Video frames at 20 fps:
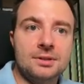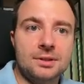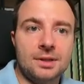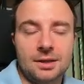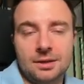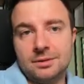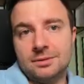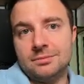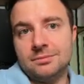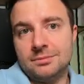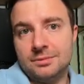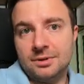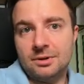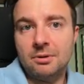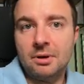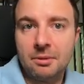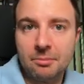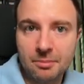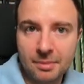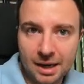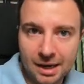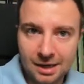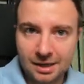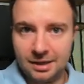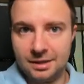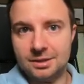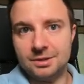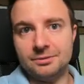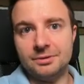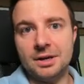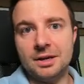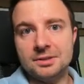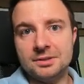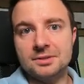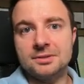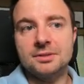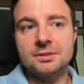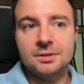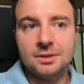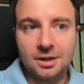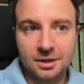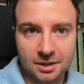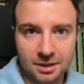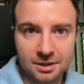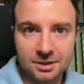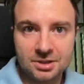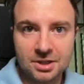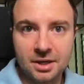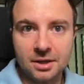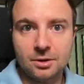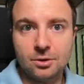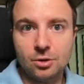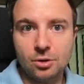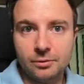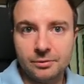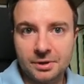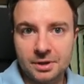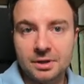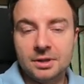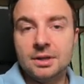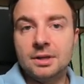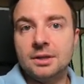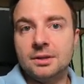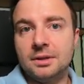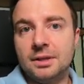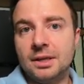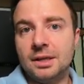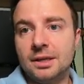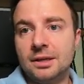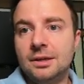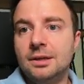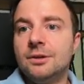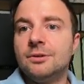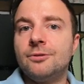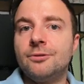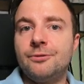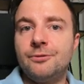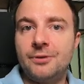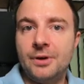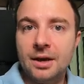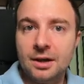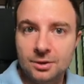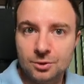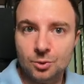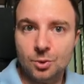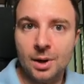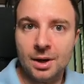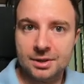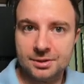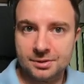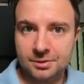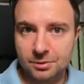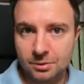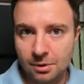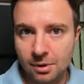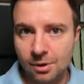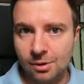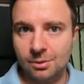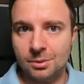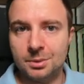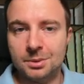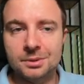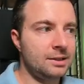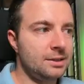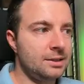then the remaining devices are going to take over the failed one's role.